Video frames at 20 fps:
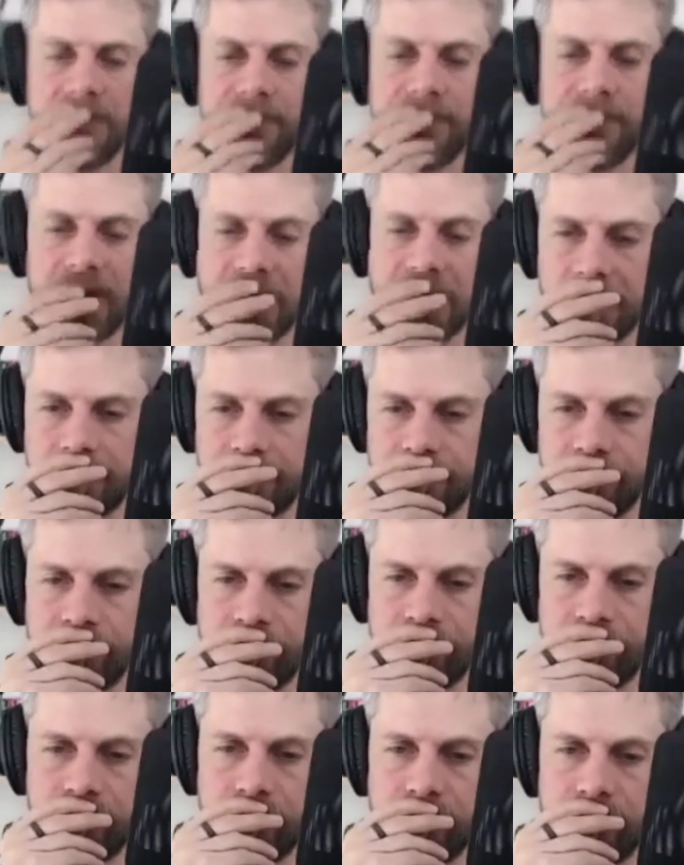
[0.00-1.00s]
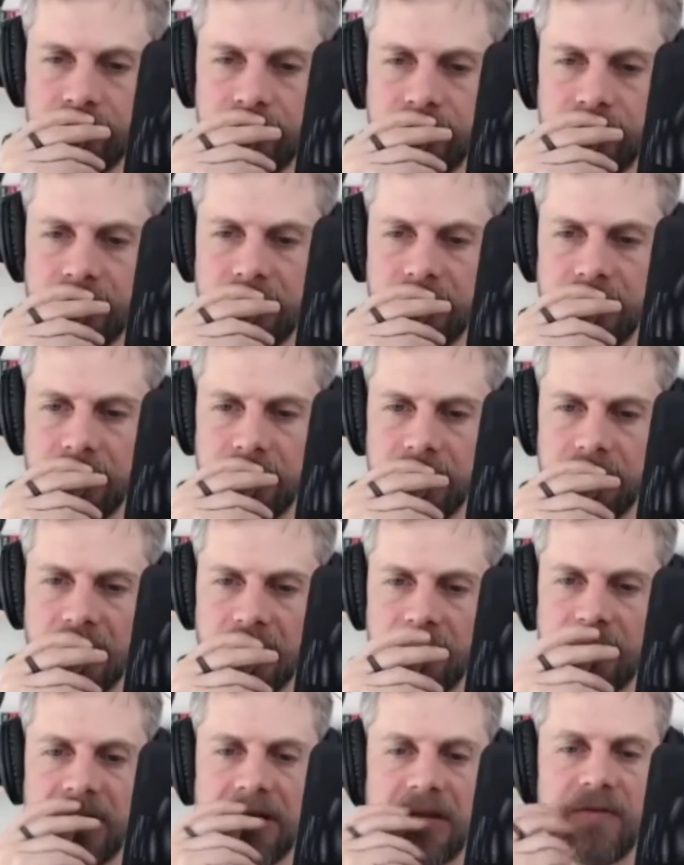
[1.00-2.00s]
Um, I
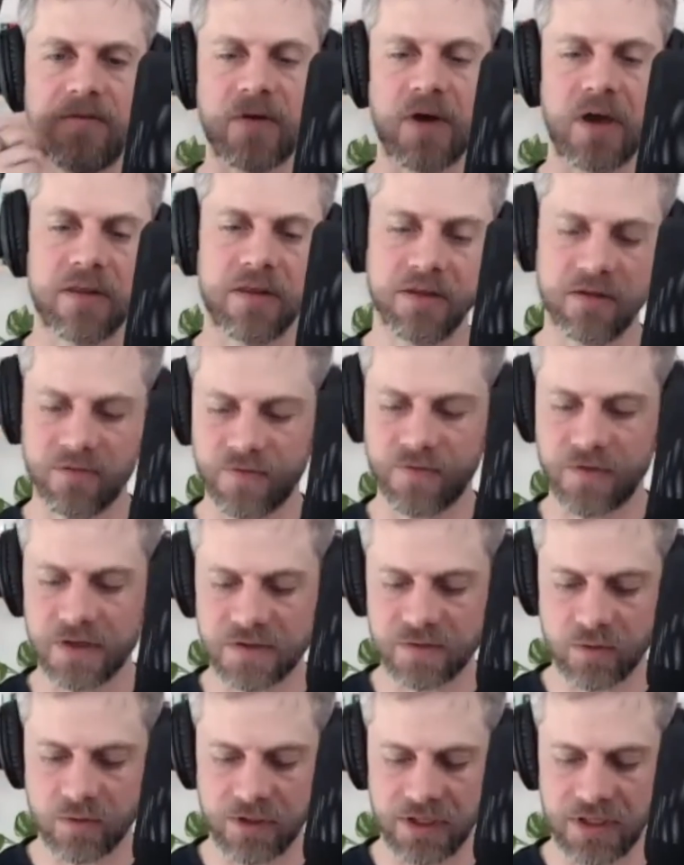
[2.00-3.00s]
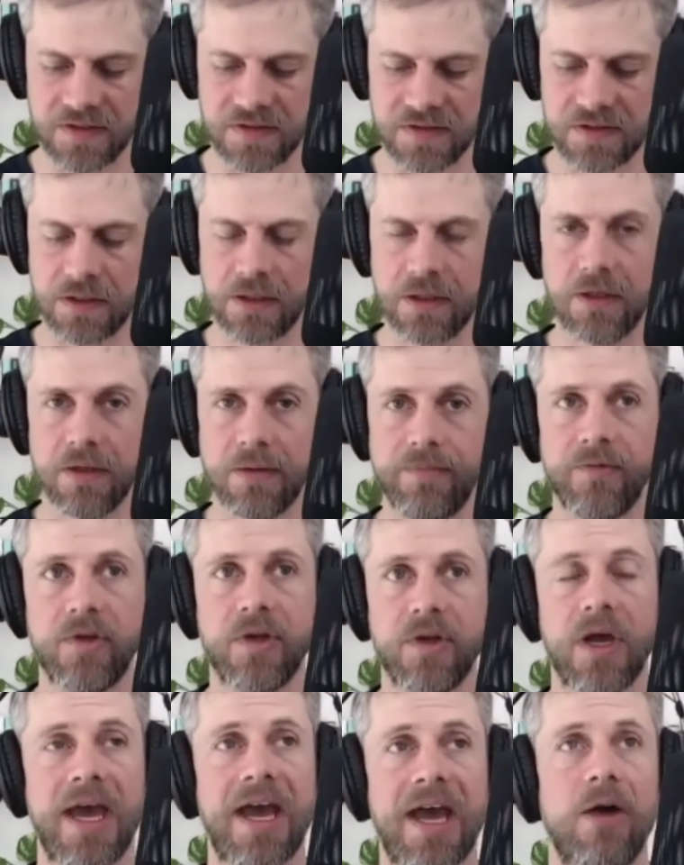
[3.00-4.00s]
mean, I think the first one is,
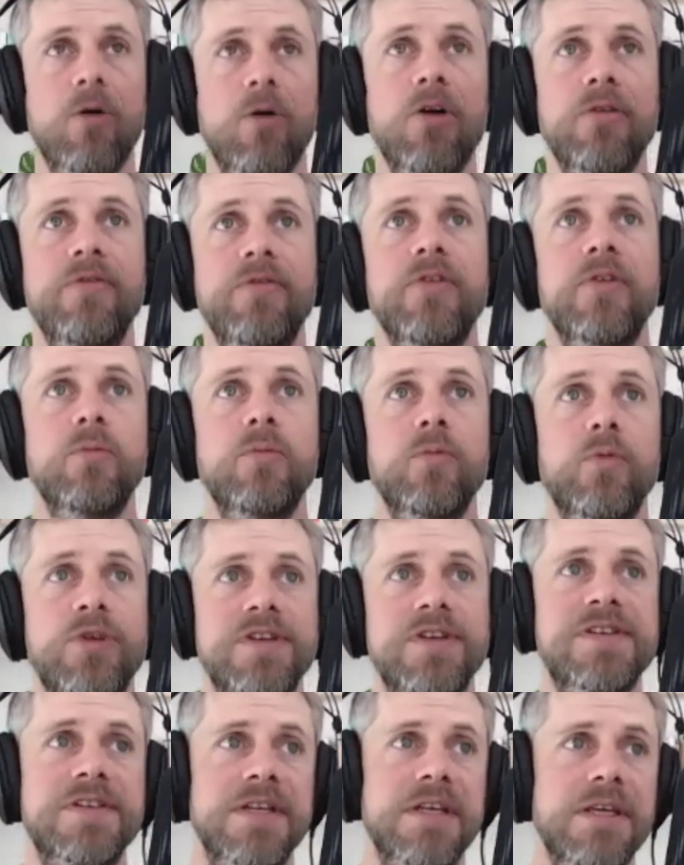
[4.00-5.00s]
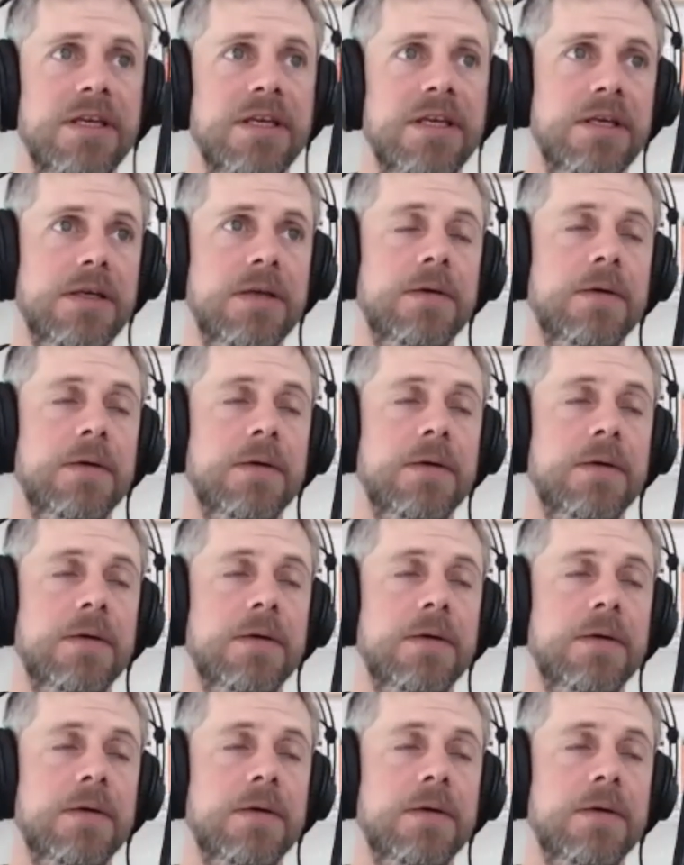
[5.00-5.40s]
how often we see,